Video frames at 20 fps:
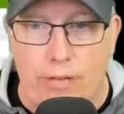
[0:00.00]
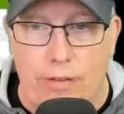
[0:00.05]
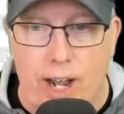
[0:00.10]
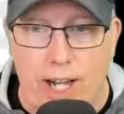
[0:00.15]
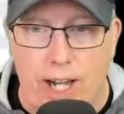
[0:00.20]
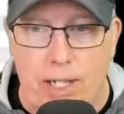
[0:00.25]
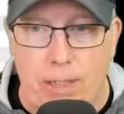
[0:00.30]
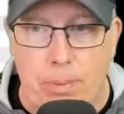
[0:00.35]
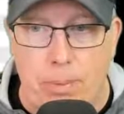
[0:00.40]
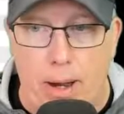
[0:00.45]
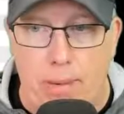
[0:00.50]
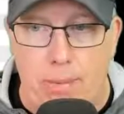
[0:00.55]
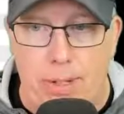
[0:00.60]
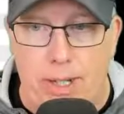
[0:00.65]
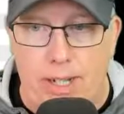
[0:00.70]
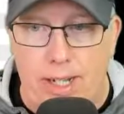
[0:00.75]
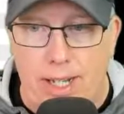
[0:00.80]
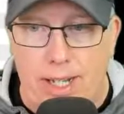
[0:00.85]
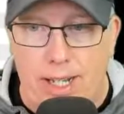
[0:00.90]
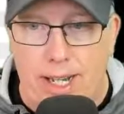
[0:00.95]
fact
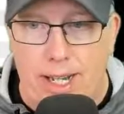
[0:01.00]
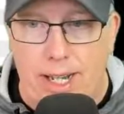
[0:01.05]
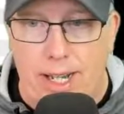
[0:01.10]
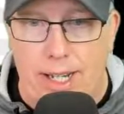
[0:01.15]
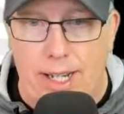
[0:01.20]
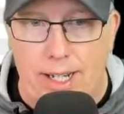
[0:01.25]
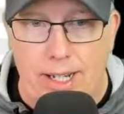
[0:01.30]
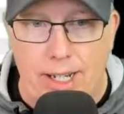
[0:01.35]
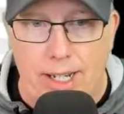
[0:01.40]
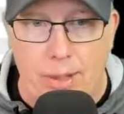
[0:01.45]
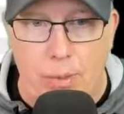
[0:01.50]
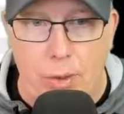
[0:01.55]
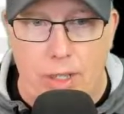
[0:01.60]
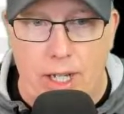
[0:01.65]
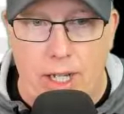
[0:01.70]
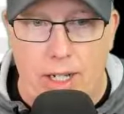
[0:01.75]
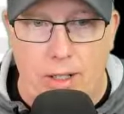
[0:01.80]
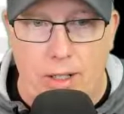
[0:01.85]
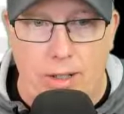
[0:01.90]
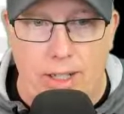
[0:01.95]
department, and we'll
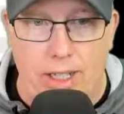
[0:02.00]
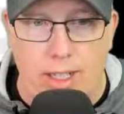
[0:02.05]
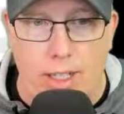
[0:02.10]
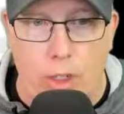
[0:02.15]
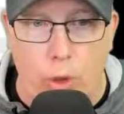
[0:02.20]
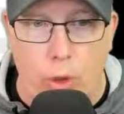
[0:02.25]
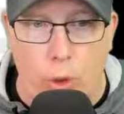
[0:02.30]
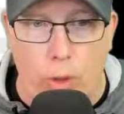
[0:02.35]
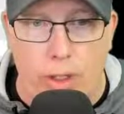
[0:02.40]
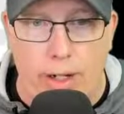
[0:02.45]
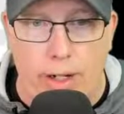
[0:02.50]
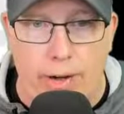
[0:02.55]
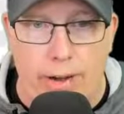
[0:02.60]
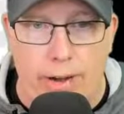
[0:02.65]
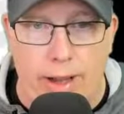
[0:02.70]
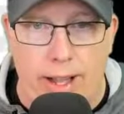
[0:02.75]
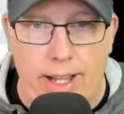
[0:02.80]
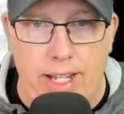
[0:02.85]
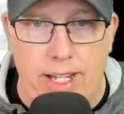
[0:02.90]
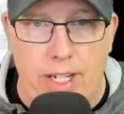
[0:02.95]
take a look at the total here.
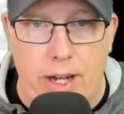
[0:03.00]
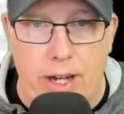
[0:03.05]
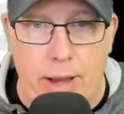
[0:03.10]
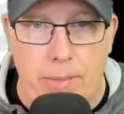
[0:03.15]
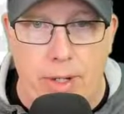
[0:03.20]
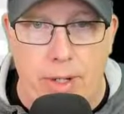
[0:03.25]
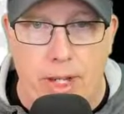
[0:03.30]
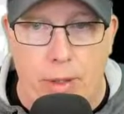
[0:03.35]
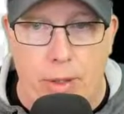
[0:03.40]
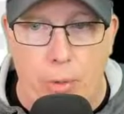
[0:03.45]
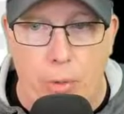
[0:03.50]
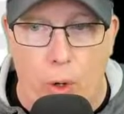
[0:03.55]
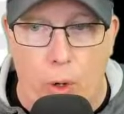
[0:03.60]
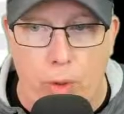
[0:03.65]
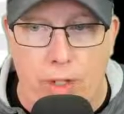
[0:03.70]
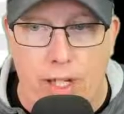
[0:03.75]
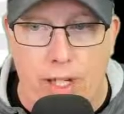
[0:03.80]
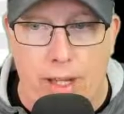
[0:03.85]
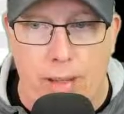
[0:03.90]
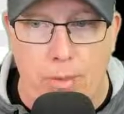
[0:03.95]
Anytime you get a
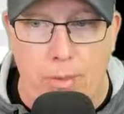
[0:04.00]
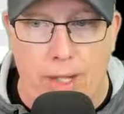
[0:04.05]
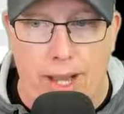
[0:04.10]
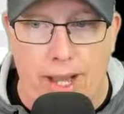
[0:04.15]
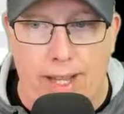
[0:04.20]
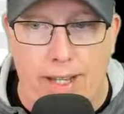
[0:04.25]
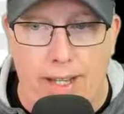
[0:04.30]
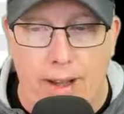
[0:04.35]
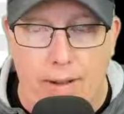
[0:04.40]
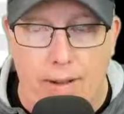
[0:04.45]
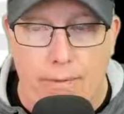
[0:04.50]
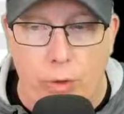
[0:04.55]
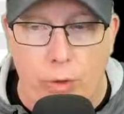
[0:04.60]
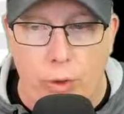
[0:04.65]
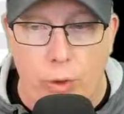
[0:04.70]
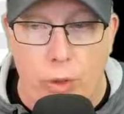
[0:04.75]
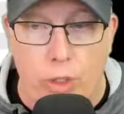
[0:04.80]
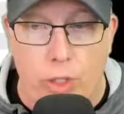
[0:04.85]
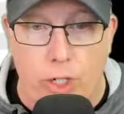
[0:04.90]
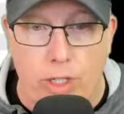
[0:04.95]
road team like
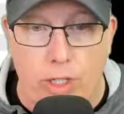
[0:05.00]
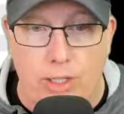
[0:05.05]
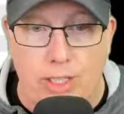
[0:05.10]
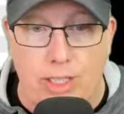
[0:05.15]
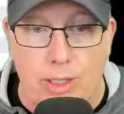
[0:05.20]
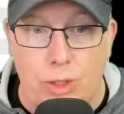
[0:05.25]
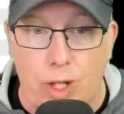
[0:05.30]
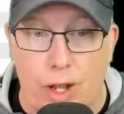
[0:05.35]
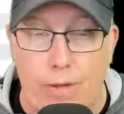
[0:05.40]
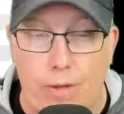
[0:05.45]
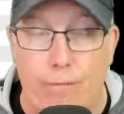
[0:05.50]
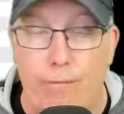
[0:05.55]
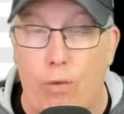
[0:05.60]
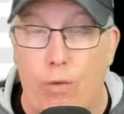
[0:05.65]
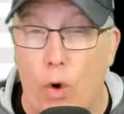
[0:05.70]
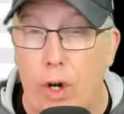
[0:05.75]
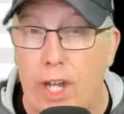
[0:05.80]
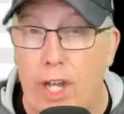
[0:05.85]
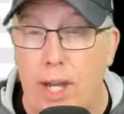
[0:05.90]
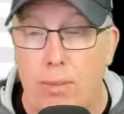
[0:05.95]
New Jersey's on a
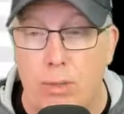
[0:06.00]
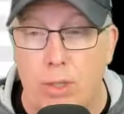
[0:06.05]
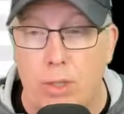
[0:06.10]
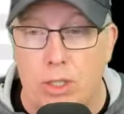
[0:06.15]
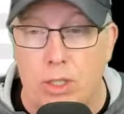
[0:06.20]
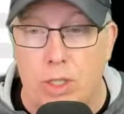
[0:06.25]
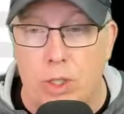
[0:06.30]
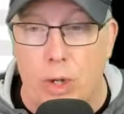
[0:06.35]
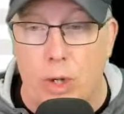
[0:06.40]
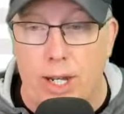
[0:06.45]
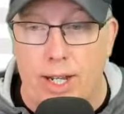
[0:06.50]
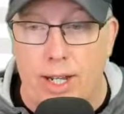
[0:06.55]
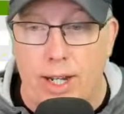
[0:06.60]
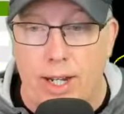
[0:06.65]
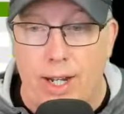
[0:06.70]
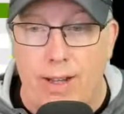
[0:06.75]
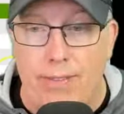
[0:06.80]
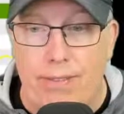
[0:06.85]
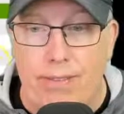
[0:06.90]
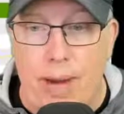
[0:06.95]
four-game losing streak,
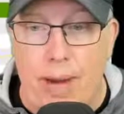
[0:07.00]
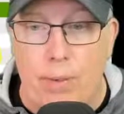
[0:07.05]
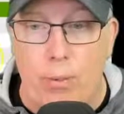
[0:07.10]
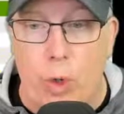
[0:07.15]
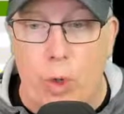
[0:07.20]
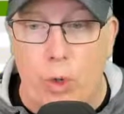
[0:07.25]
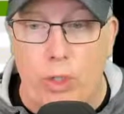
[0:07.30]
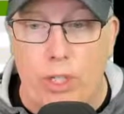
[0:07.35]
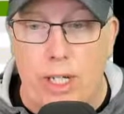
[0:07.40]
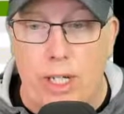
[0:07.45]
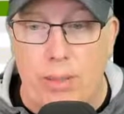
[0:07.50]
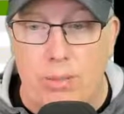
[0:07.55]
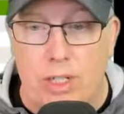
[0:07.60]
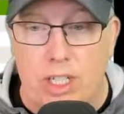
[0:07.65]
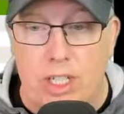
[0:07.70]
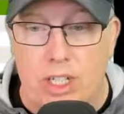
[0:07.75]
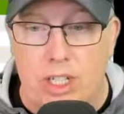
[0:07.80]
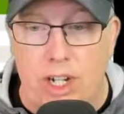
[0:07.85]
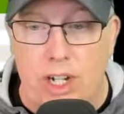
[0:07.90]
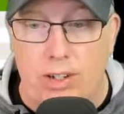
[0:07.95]
that road team
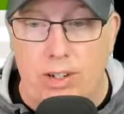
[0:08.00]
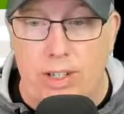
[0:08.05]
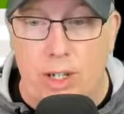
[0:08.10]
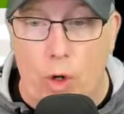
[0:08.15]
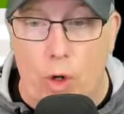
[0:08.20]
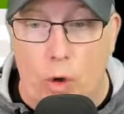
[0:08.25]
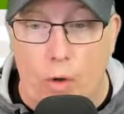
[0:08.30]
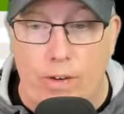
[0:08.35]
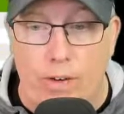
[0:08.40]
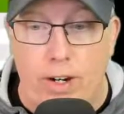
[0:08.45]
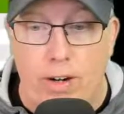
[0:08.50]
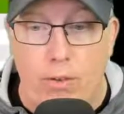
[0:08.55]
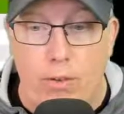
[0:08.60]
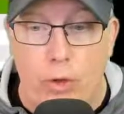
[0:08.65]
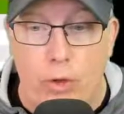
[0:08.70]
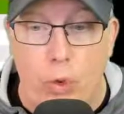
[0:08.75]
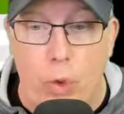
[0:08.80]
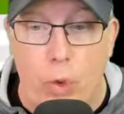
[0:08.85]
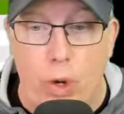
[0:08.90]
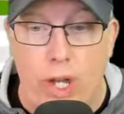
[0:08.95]
this year, the over,
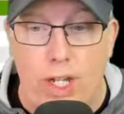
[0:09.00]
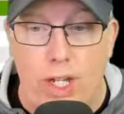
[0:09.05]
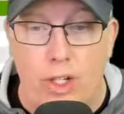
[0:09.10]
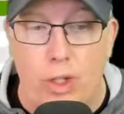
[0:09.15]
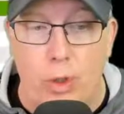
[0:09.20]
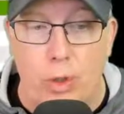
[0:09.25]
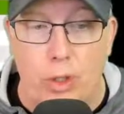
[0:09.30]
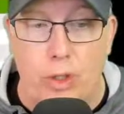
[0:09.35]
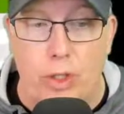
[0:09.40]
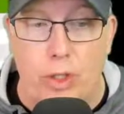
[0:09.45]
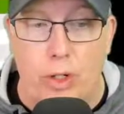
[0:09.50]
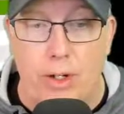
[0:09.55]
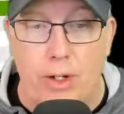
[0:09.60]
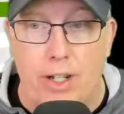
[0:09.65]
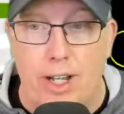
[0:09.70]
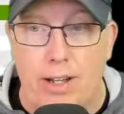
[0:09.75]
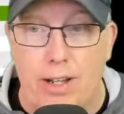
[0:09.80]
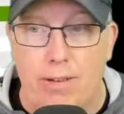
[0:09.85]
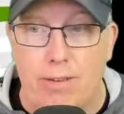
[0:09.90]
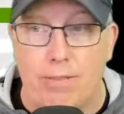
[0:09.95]
22 and
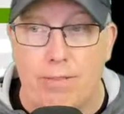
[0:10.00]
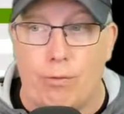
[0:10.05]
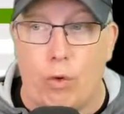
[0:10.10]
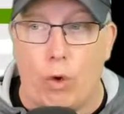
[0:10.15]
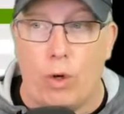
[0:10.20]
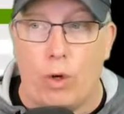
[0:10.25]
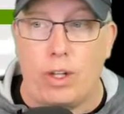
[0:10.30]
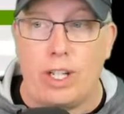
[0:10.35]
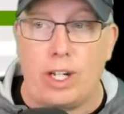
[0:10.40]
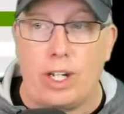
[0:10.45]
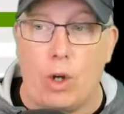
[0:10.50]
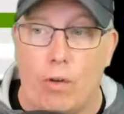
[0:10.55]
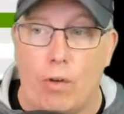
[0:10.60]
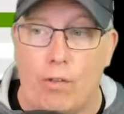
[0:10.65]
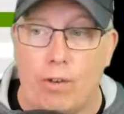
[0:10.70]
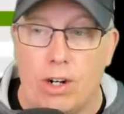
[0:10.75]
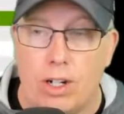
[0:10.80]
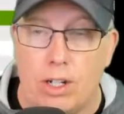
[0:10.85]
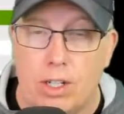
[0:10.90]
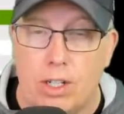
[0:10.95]
13 for the over.